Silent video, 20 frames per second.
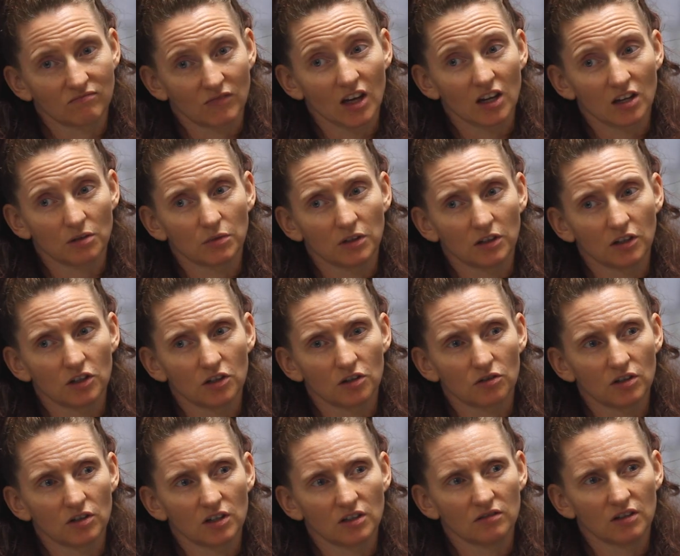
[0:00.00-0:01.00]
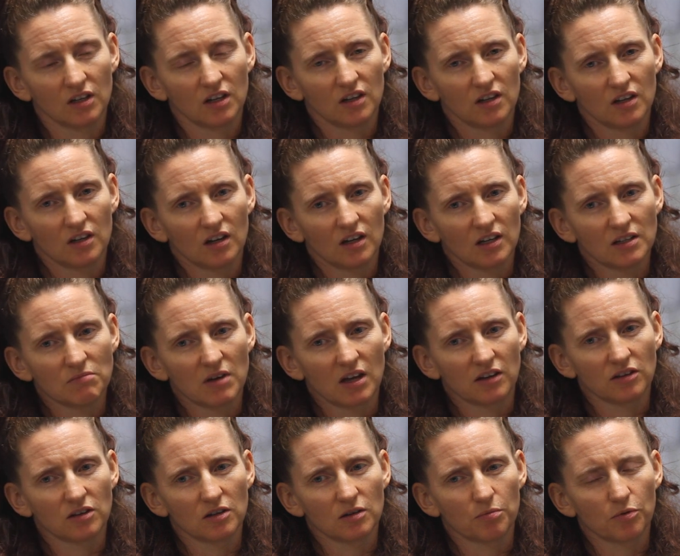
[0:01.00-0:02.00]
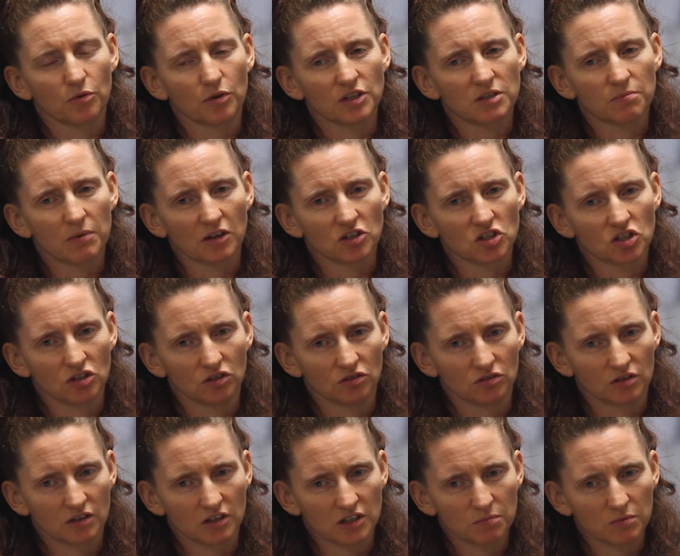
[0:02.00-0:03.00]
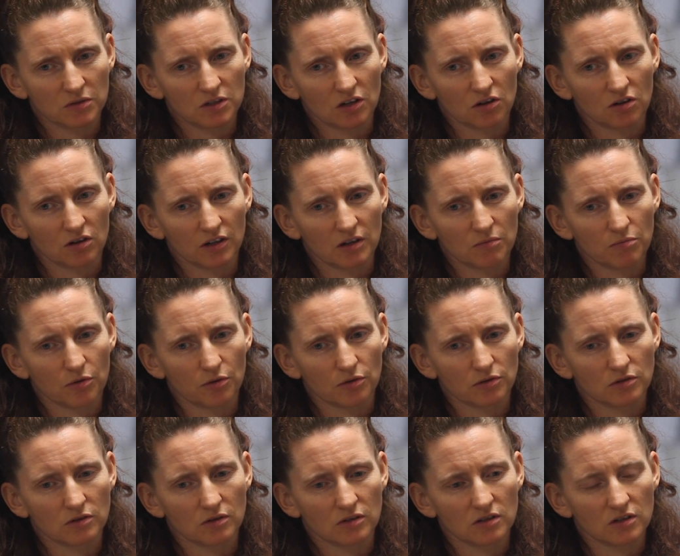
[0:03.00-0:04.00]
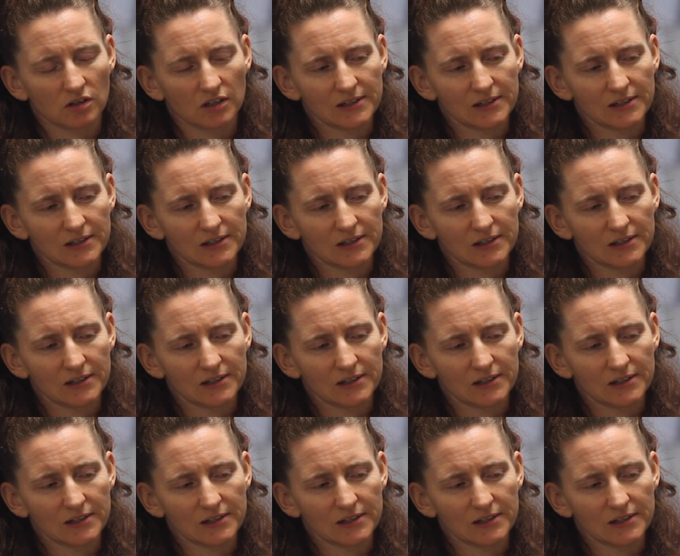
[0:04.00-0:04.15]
I completely agree. And the point about children is particularly important.